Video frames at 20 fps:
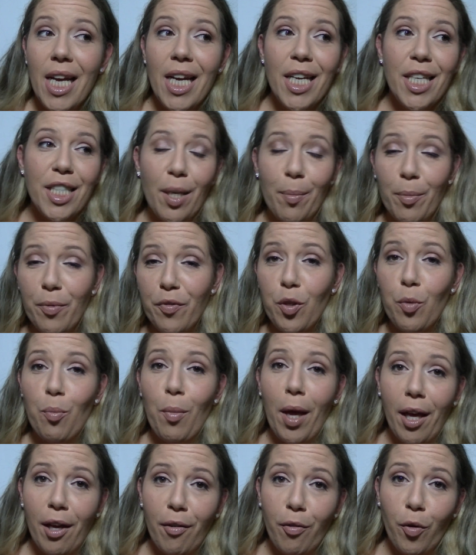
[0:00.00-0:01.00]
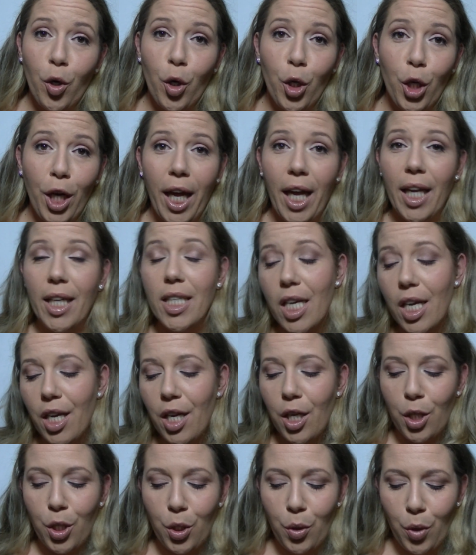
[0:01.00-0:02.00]
Some of you may have heard it,
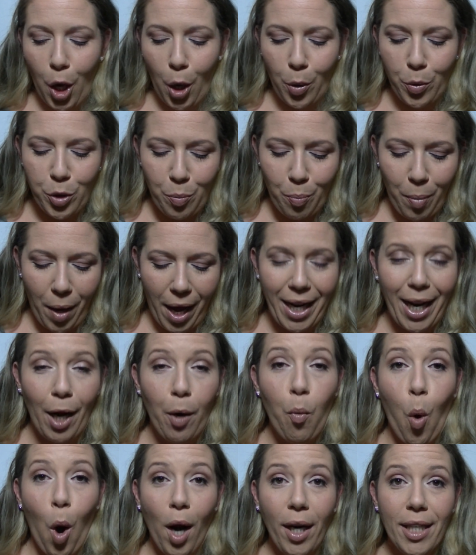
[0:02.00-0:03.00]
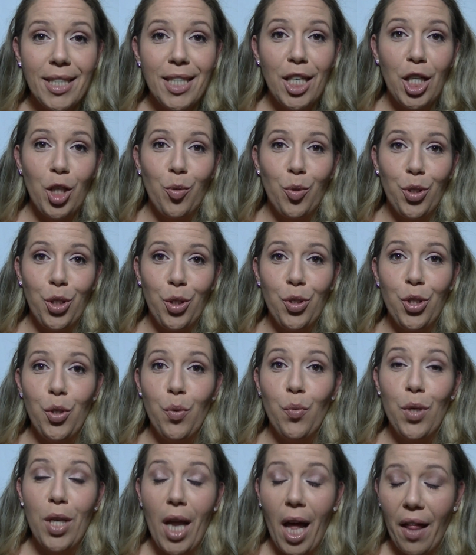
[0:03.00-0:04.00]
who knows, but I wanted to introduce
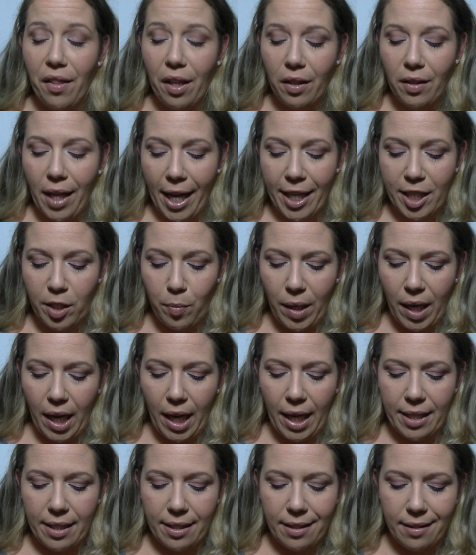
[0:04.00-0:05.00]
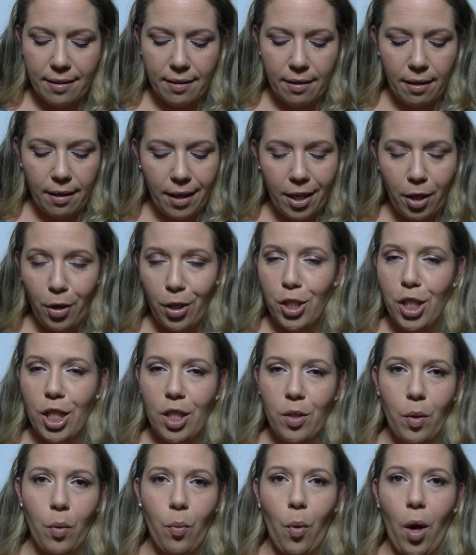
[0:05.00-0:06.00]
you nonetheless because here at
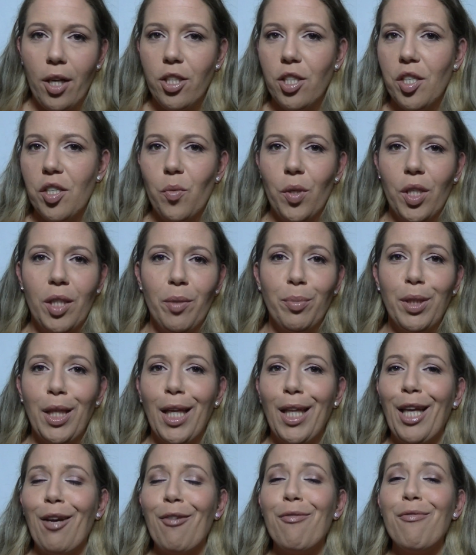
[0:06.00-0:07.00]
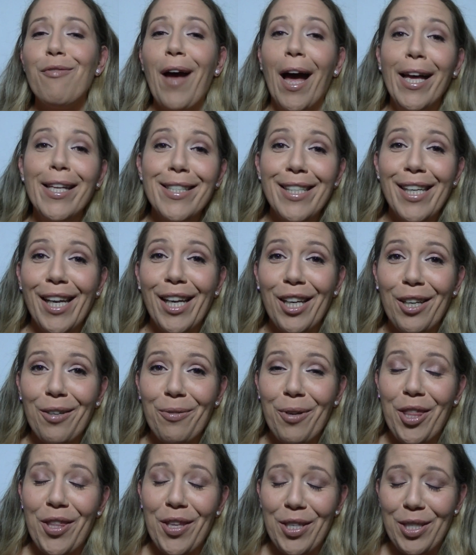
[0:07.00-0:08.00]
Chicks with Watches, we're completely fascinated
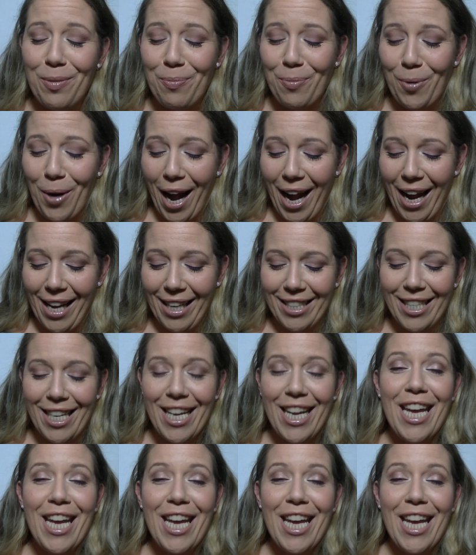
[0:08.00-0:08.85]
with this brand.